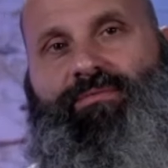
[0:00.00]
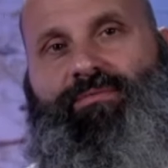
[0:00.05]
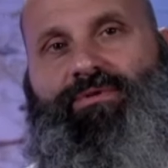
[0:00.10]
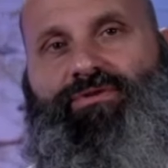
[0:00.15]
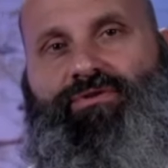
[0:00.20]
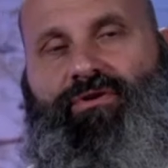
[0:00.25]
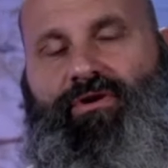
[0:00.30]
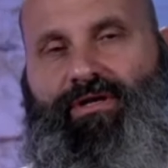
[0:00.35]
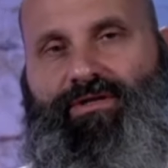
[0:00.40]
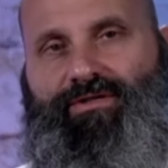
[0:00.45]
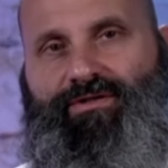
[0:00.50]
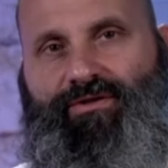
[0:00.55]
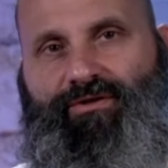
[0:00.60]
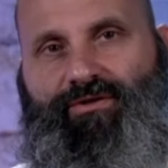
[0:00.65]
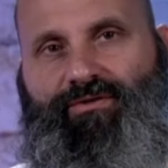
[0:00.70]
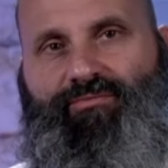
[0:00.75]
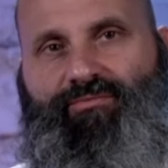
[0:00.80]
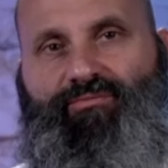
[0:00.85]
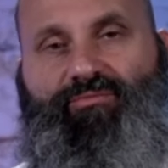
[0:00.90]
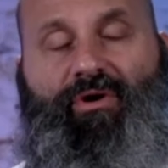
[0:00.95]
trying
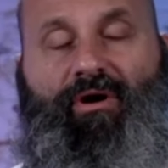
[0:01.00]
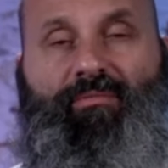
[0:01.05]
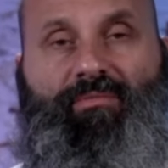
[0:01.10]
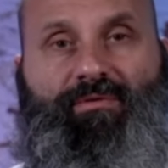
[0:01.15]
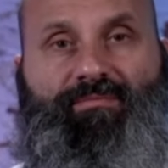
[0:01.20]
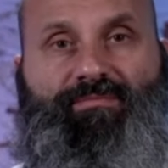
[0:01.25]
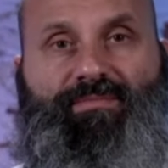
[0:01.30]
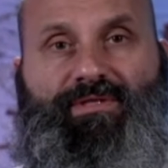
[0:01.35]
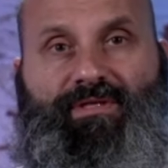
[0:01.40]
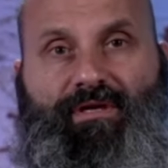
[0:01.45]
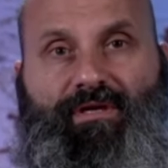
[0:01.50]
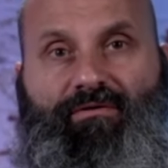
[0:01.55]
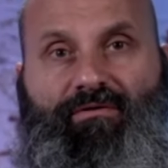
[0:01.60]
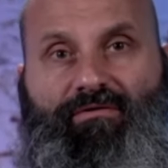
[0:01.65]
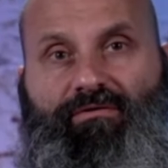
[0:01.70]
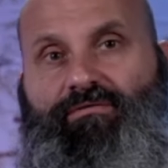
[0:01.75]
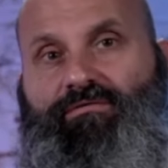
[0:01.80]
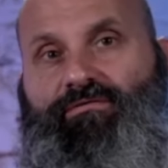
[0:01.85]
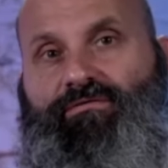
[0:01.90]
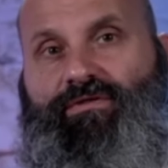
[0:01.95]
to problem
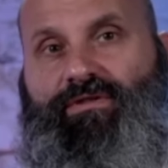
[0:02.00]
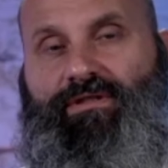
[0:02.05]
solve